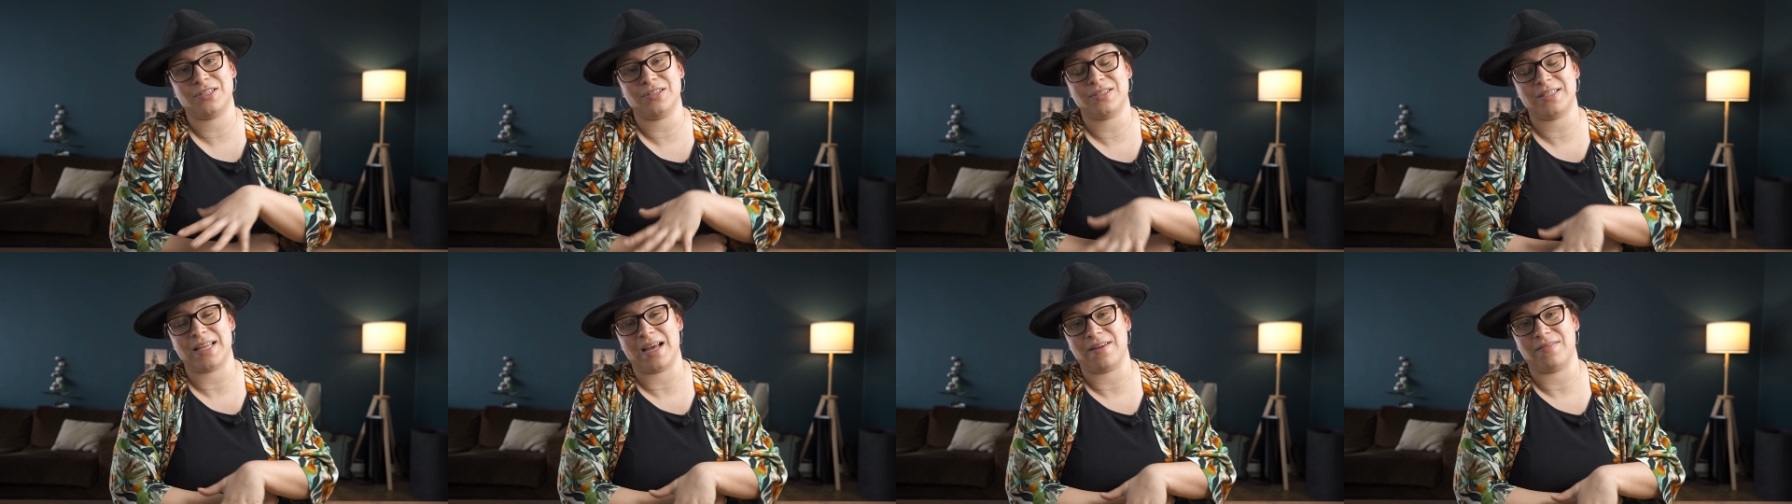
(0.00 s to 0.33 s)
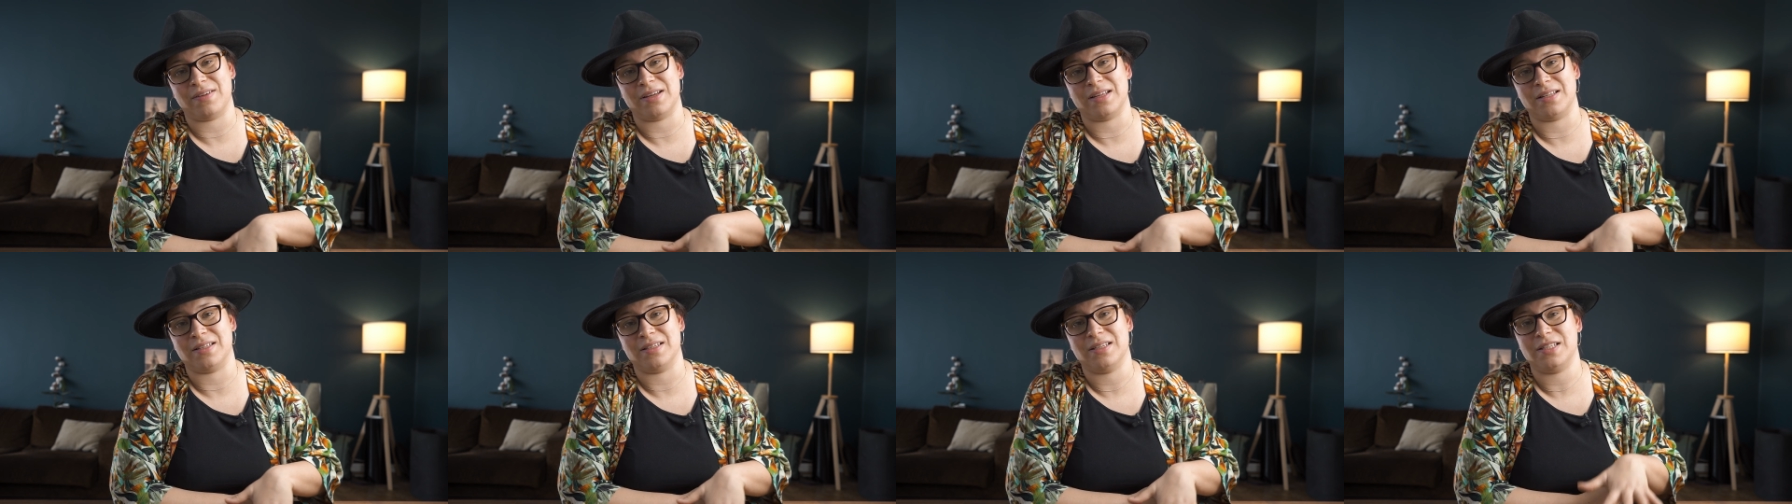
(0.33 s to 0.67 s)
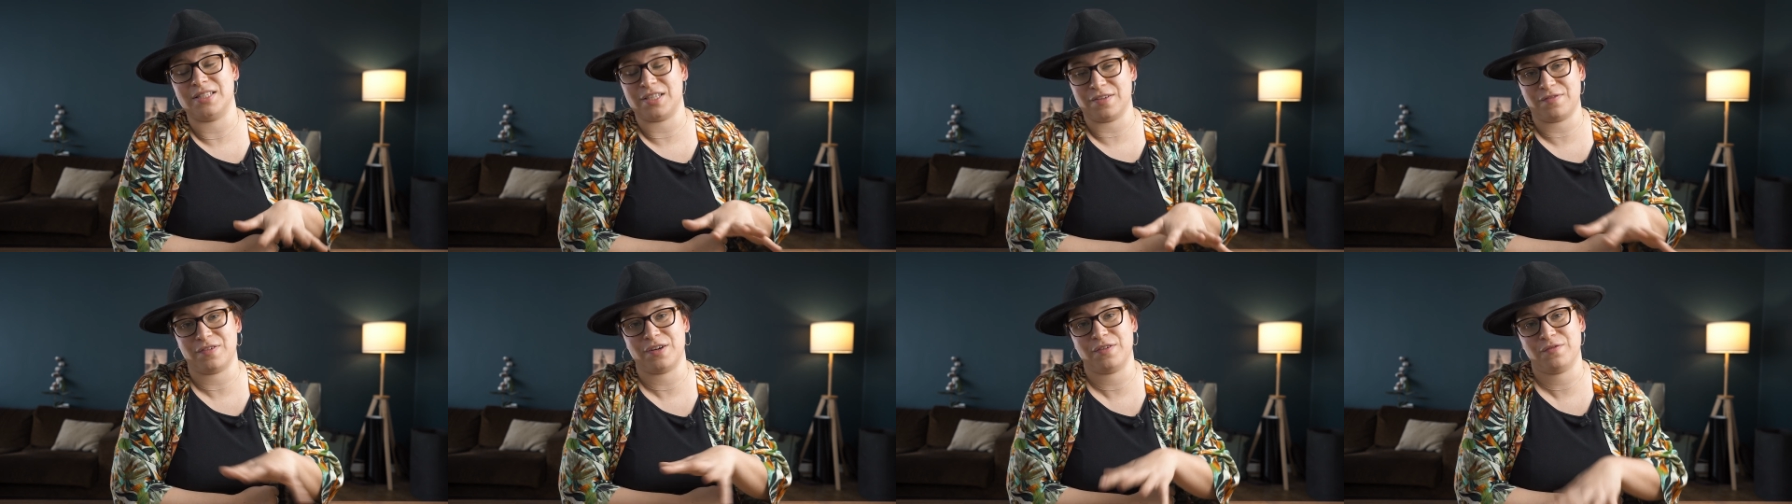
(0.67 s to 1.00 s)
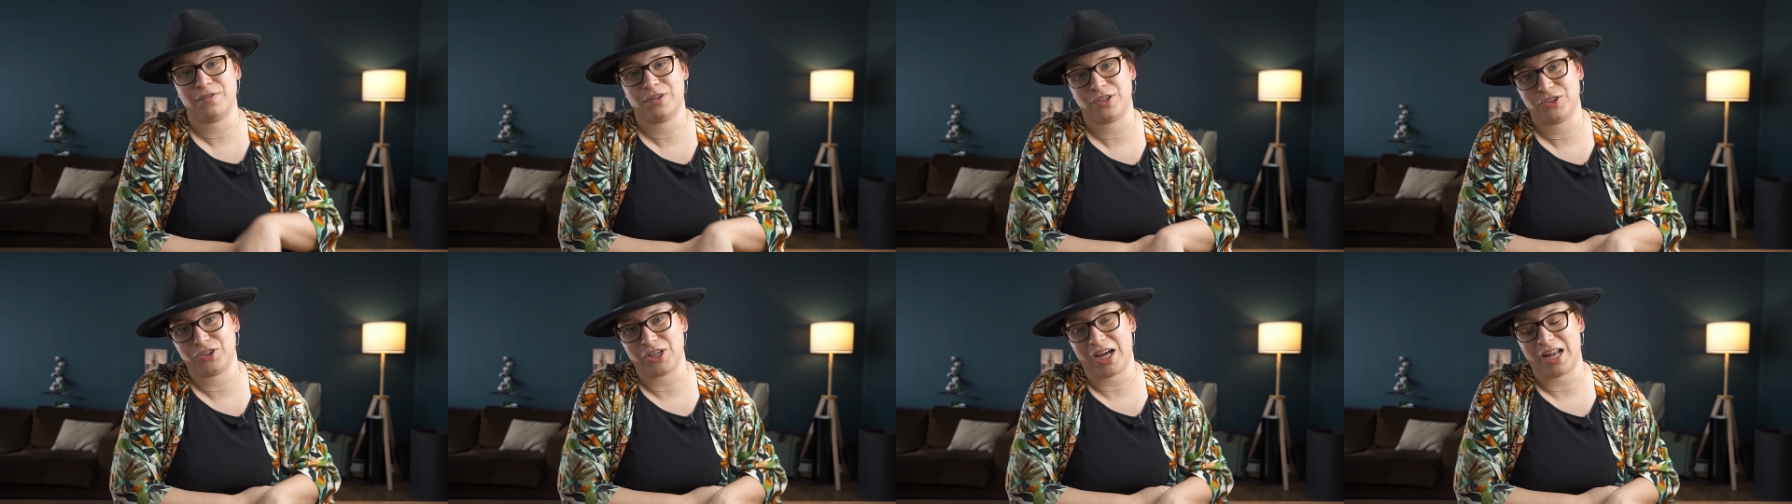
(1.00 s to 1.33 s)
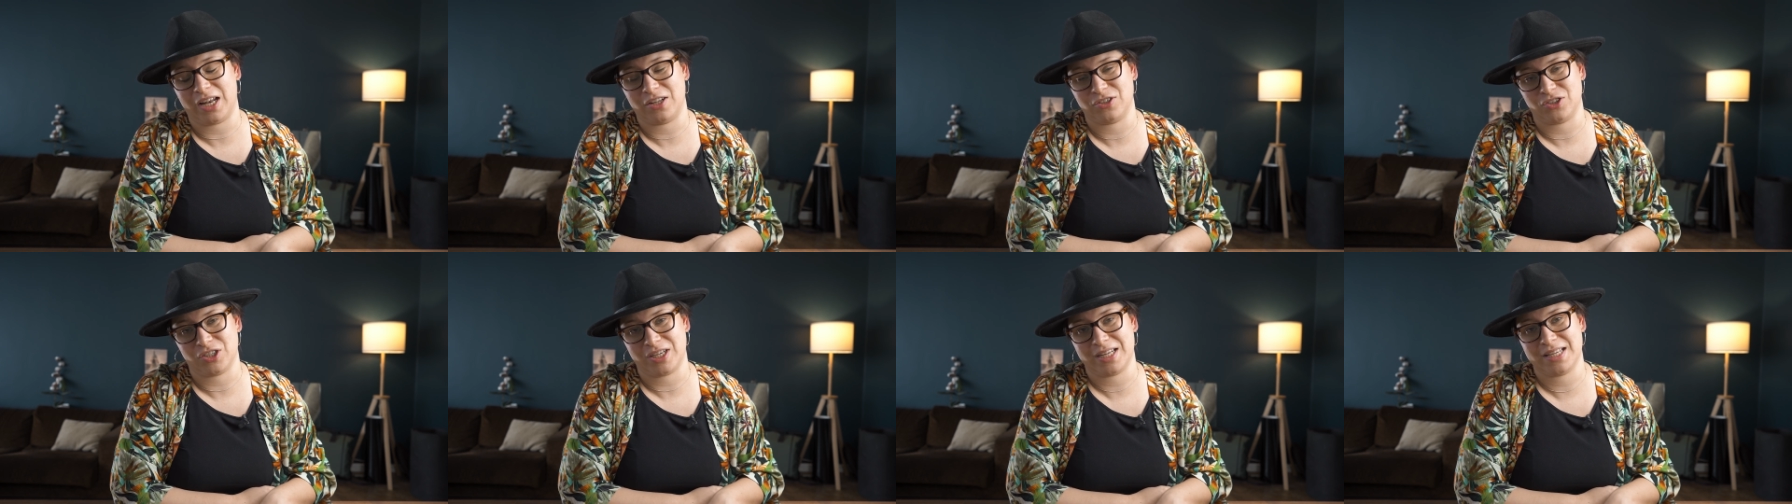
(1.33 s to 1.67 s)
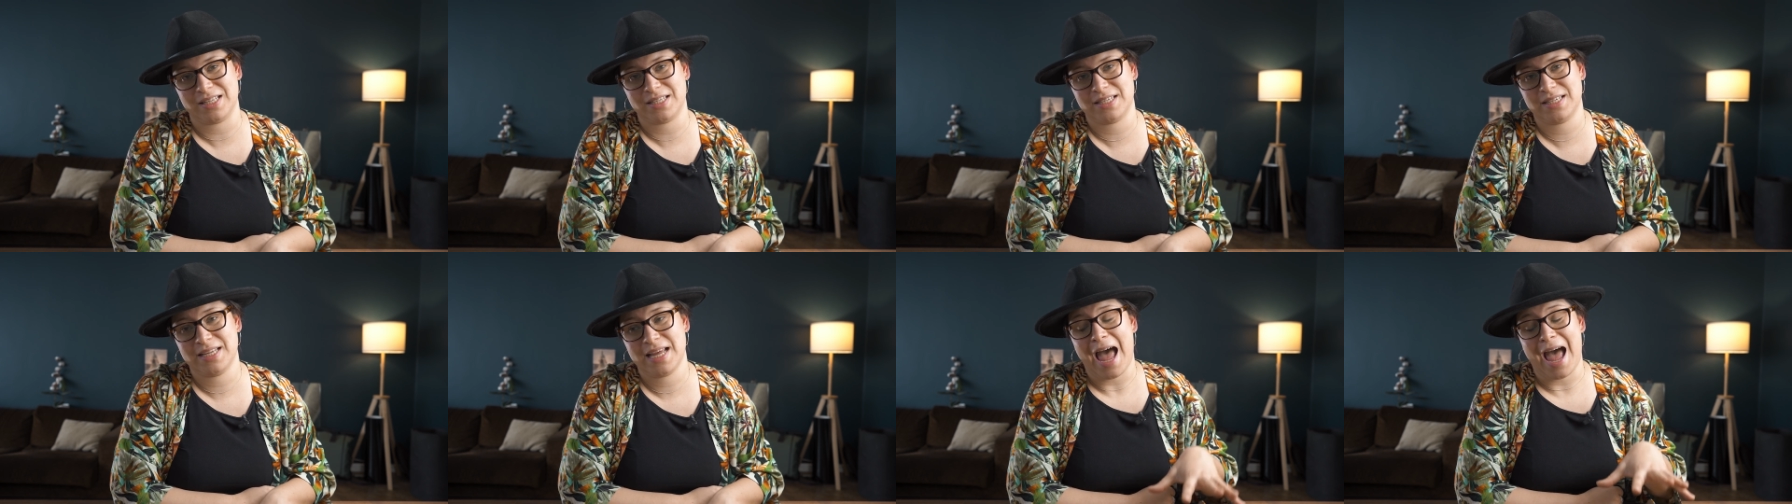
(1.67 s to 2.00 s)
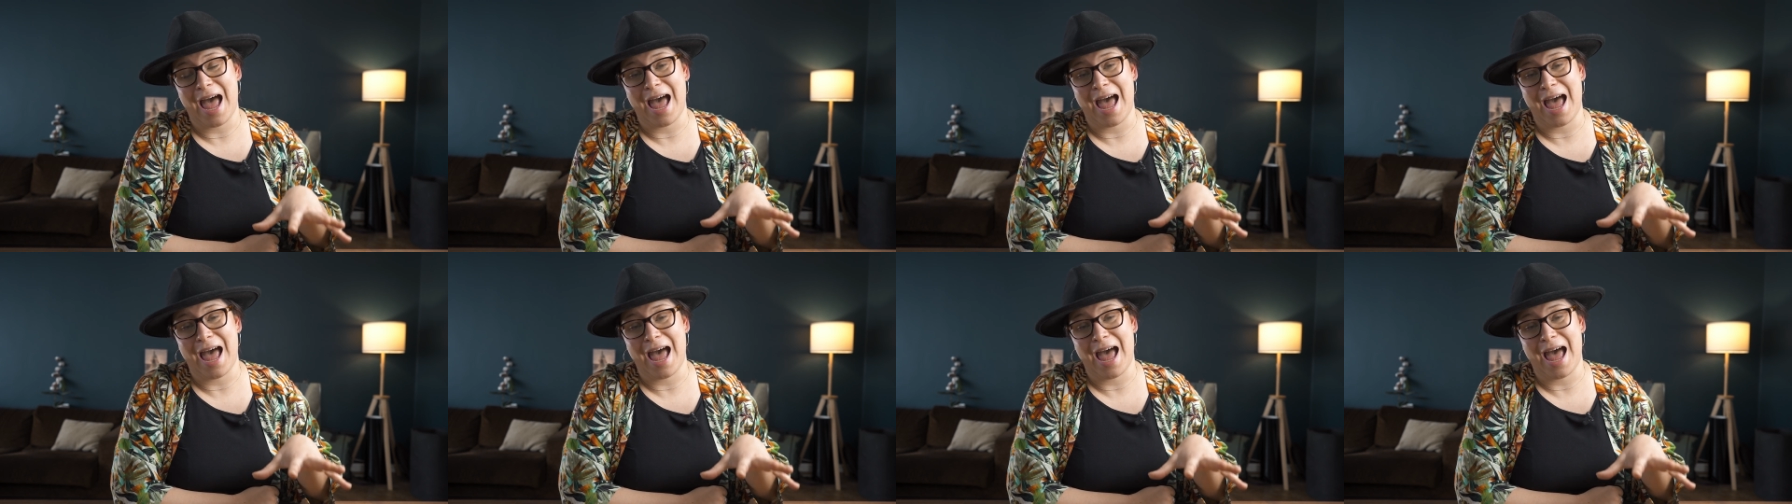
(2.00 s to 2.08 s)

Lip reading: to 7 different photo challenges.